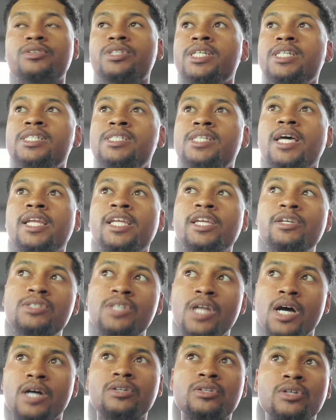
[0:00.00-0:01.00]
He said he's
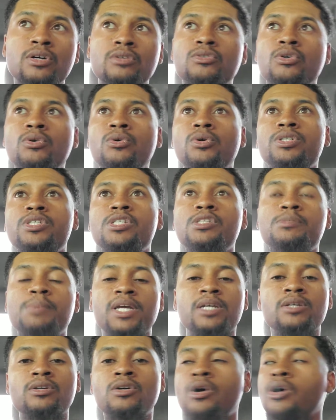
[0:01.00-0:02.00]
knocking on doors, he's
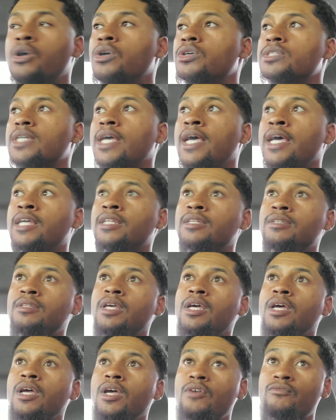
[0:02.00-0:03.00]
making calls, and
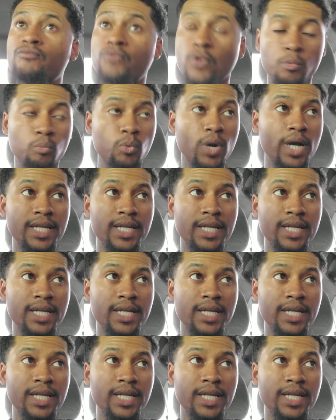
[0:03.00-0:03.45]
from what